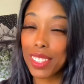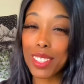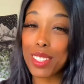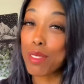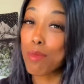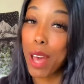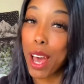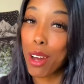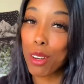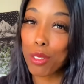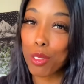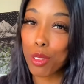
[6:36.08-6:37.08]
In this
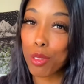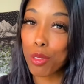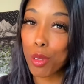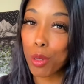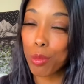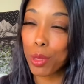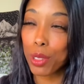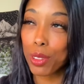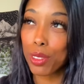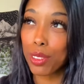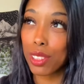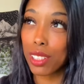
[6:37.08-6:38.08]
powerful full
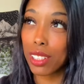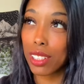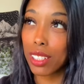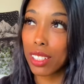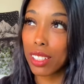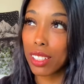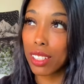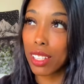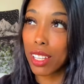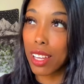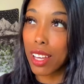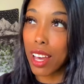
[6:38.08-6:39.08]
moon,
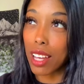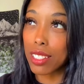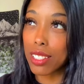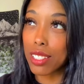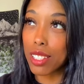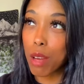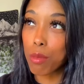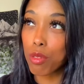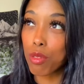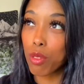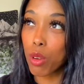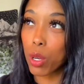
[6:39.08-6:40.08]
I step
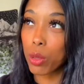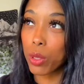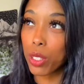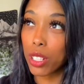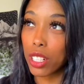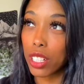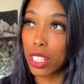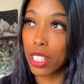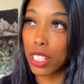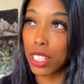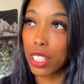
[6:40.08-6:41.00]
forward